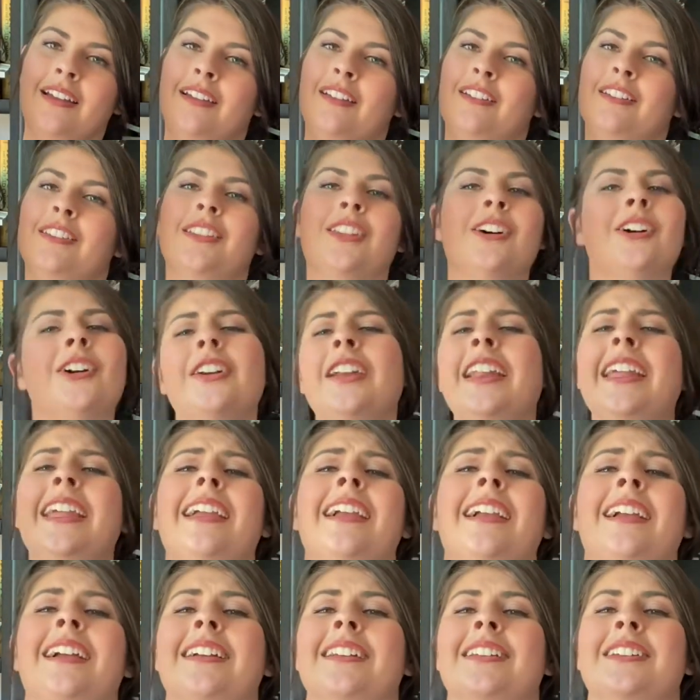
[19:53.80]

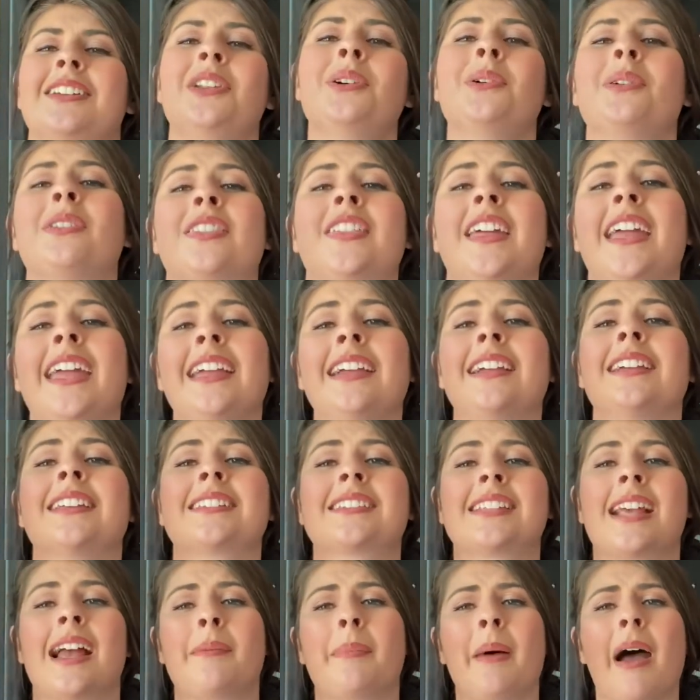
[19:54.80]
learning new
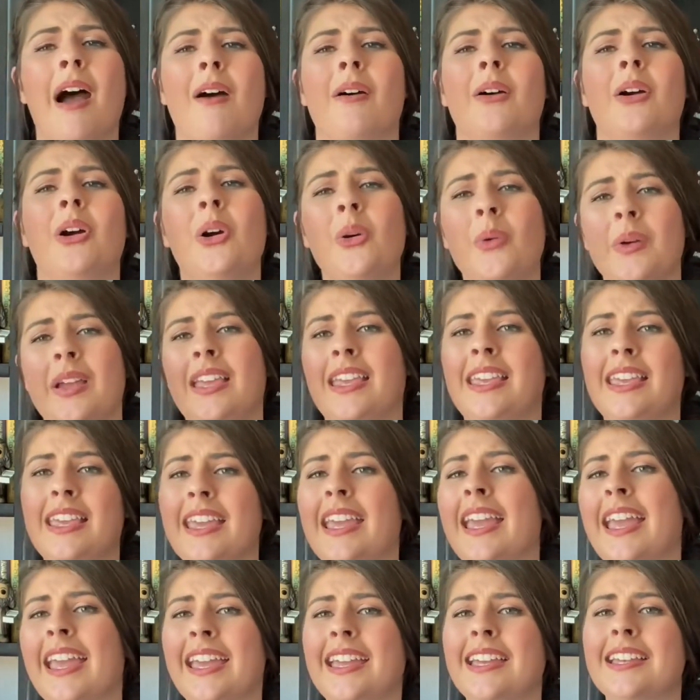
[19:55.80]
things about who
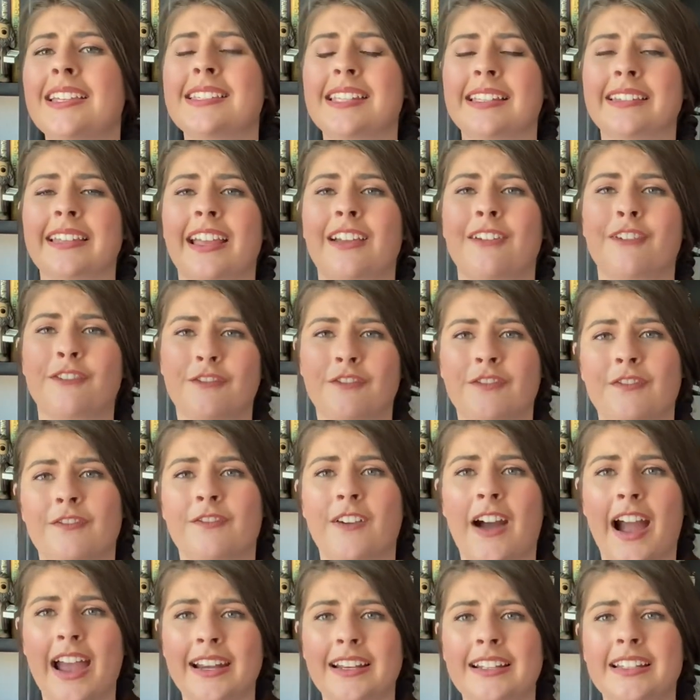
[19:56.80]
he is and like
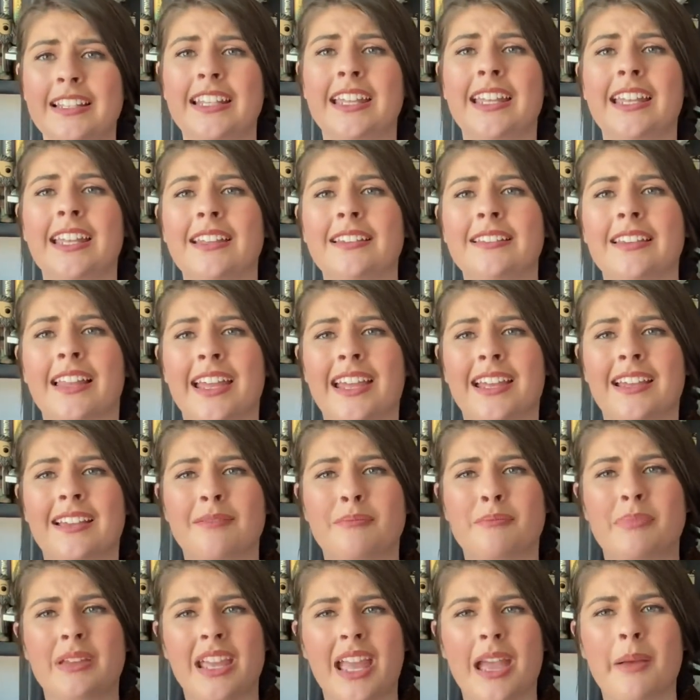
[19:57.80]
finally
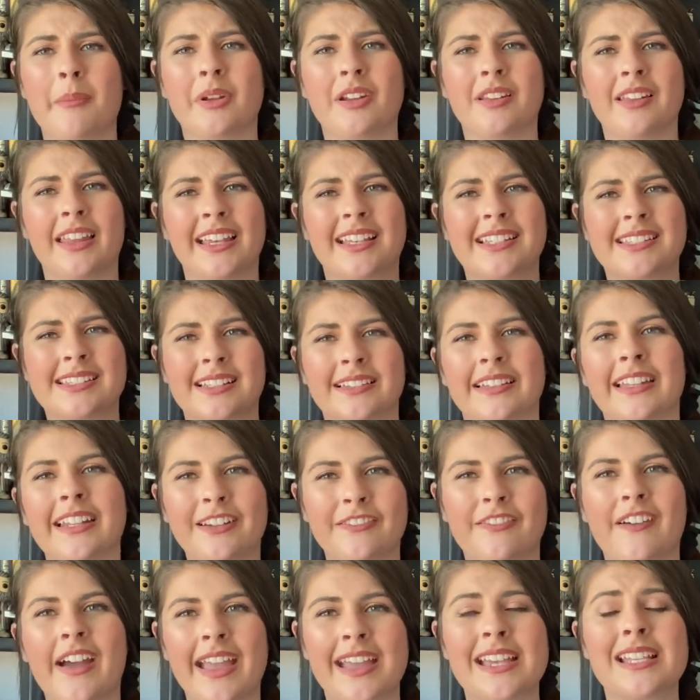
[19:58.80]
like being able to like
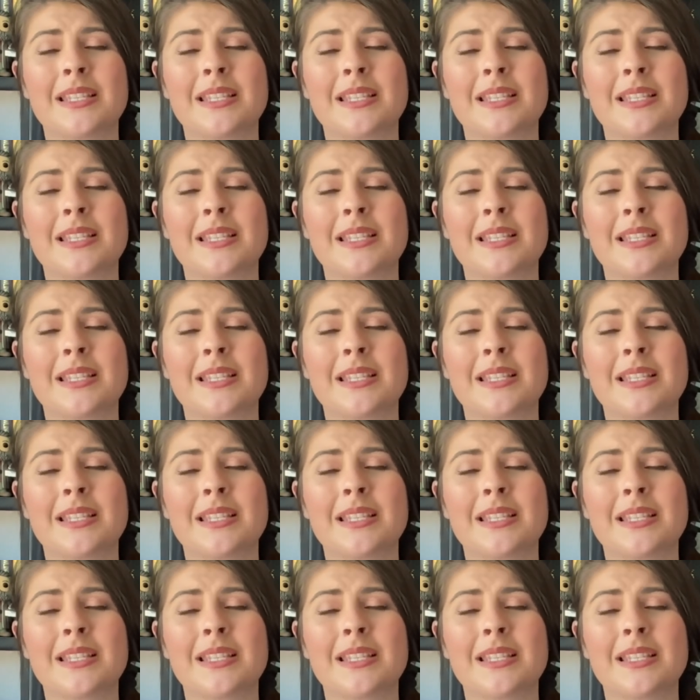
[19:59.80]
solidify his